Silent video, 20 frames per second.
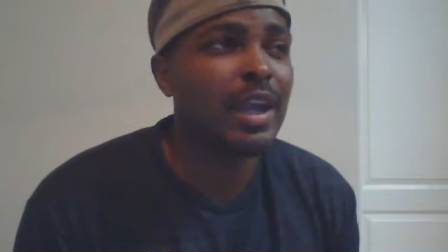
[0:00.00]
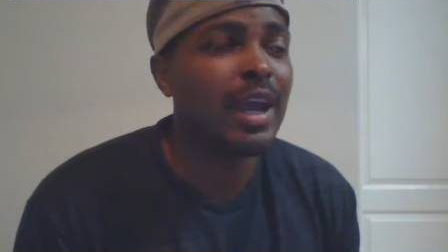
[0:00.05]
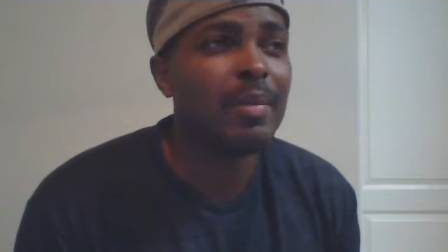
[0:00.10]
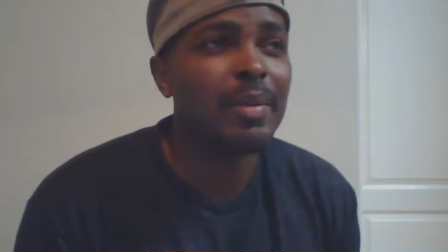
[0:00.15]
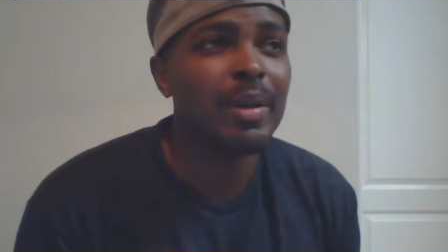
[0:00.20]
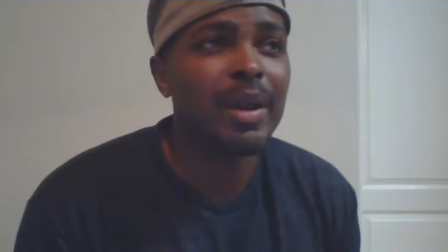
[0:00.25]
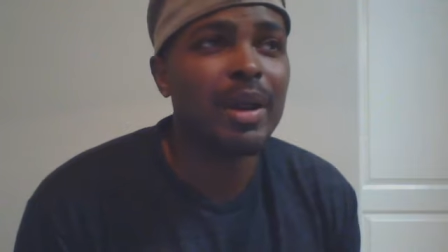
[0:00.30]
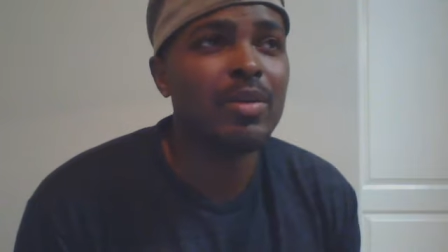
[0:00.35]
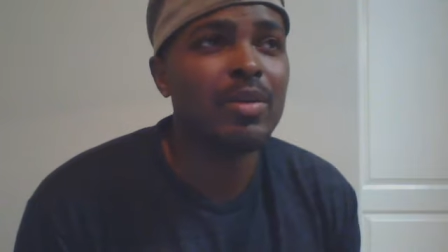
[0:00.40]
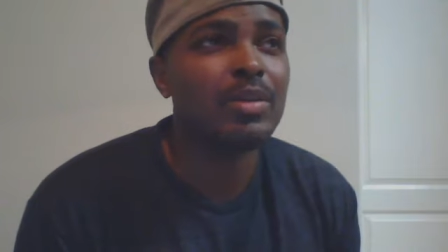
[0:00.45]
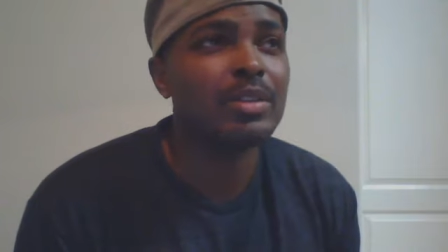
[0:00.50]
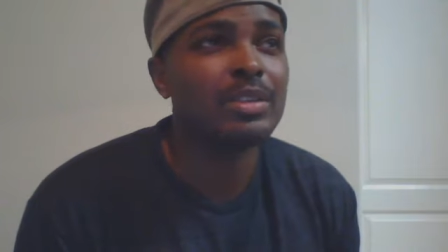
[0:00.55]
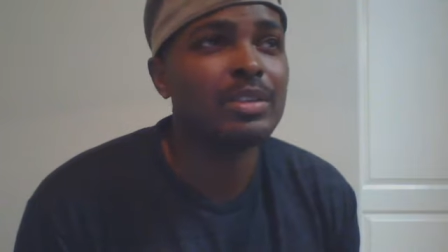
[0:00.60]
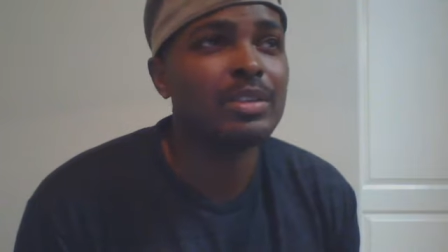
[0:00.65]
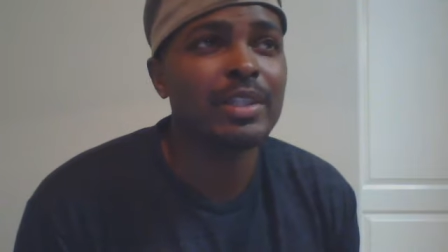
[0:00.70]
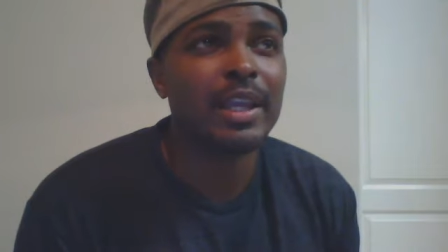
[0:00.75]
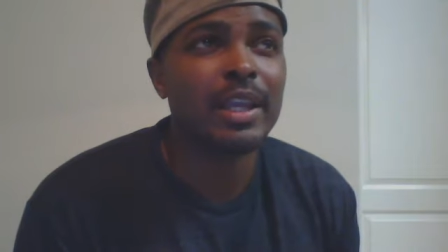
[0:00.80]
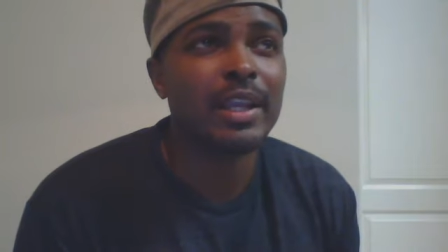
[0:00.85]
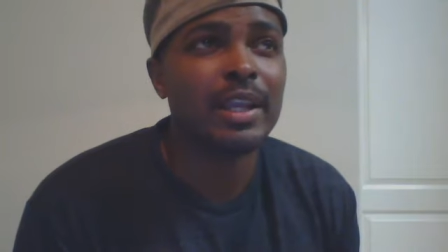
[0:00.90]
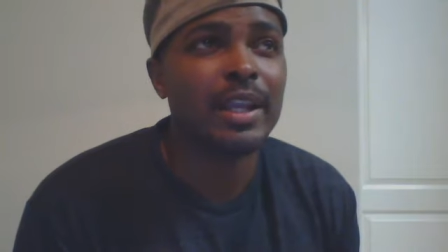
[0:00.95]
I mean, I don't
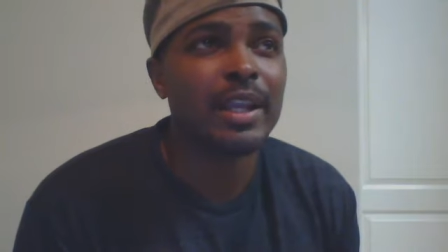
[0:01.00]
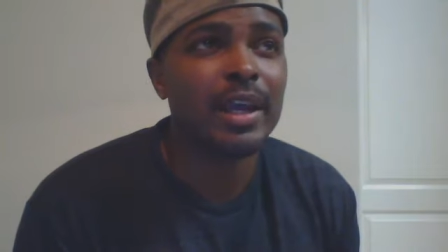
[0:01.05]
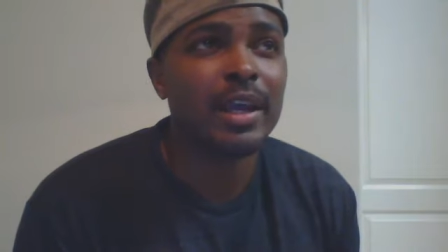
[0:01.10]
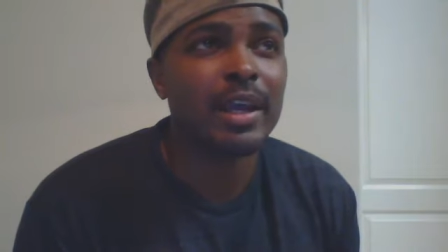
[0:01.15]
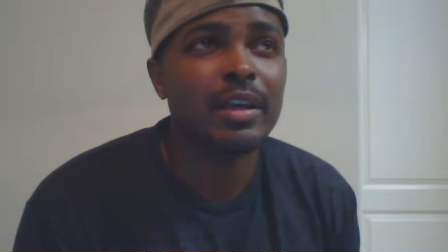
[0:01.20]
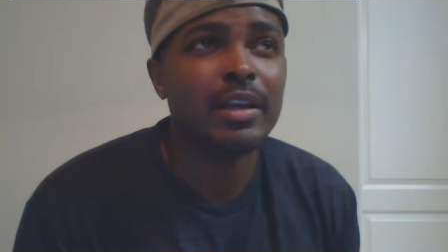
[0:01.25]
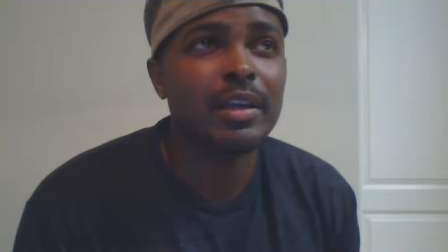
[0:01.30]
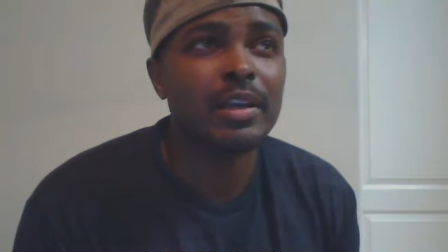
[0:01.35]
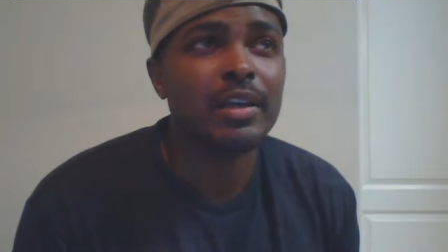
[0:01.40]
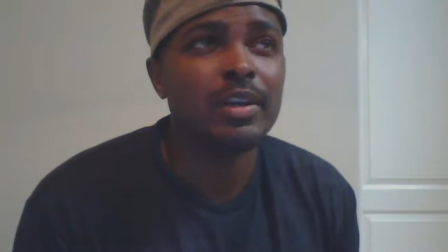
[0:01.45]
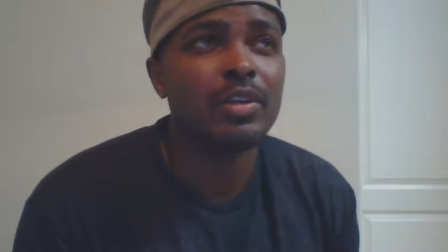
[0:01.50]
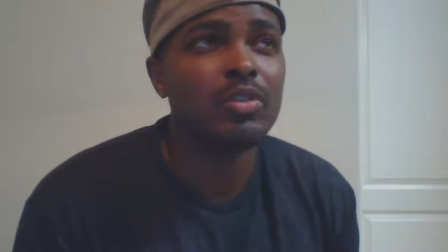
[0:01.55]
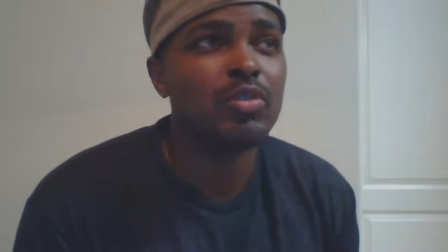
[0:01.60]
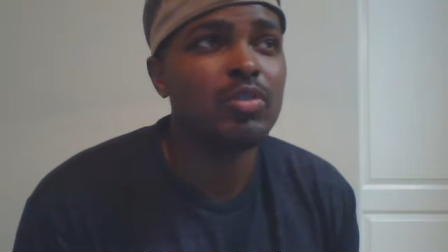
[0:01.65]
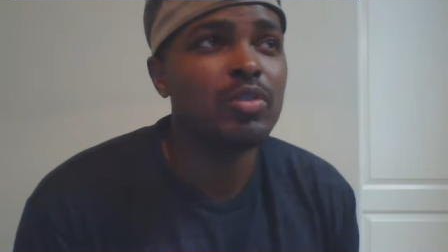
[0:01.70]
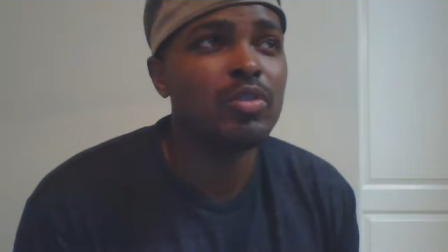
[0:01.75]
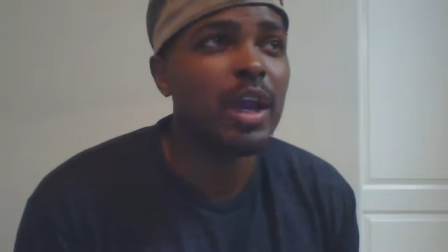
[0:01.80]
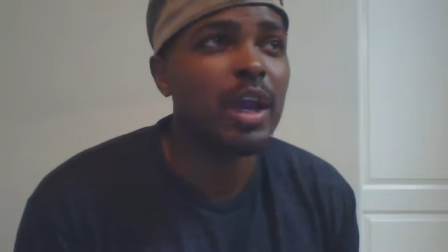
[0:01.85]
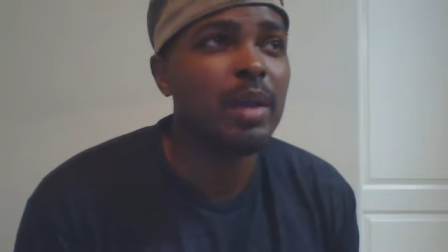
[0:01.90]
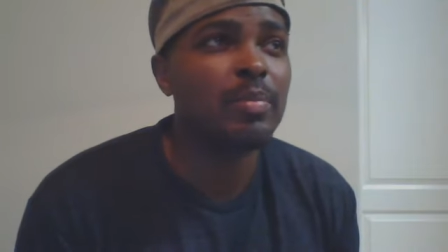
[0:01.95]
understand how
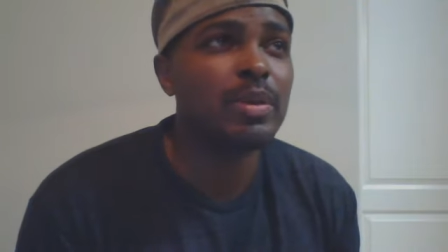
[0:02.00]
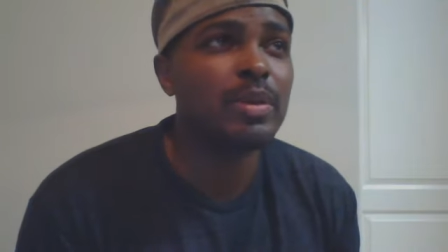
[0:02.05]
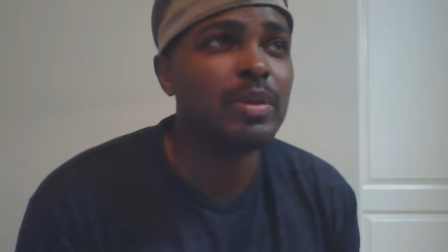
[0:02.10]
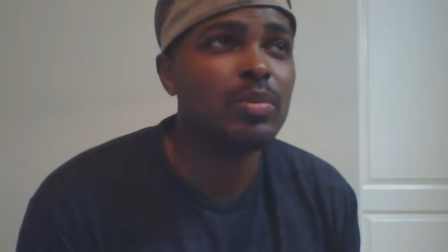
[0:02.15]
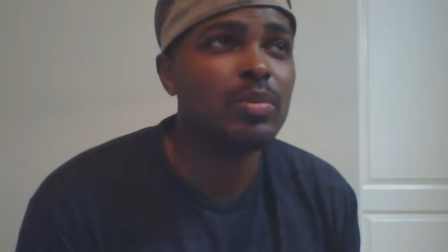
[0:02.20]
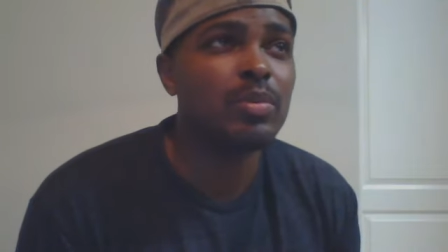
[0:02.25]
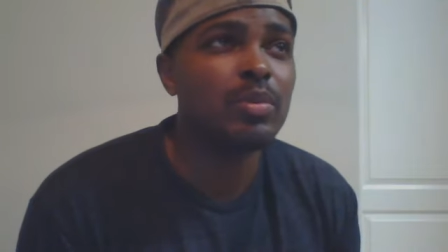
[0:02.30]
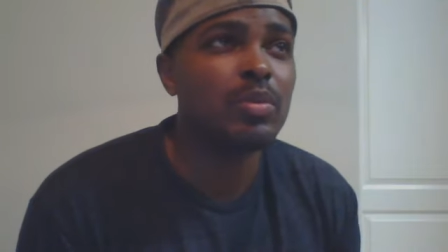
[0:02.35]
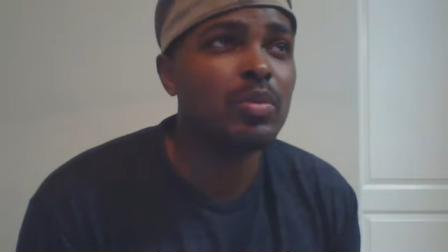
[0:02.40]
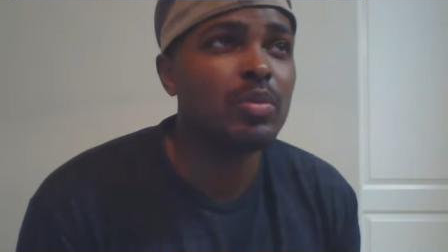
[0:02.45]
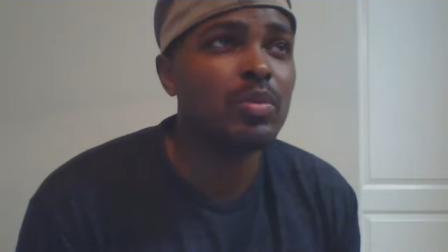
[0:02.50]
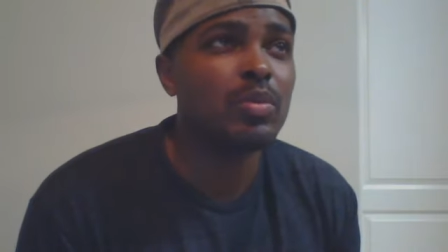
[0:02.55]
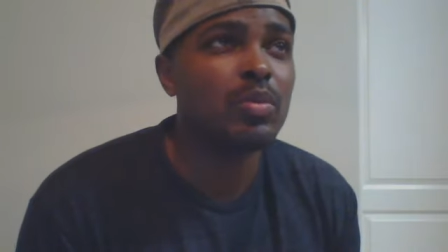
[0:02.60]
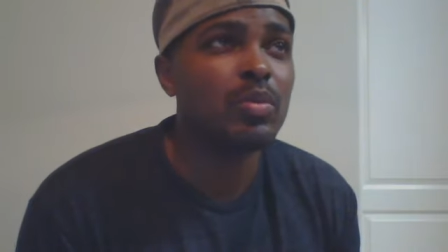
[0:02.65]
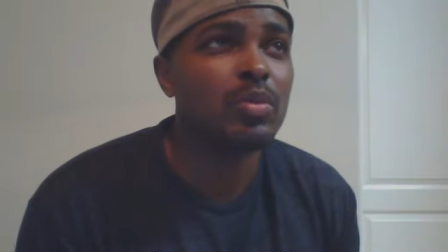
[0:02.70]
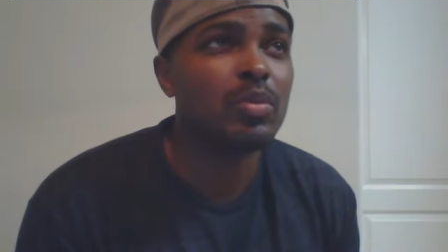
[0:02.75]
you got people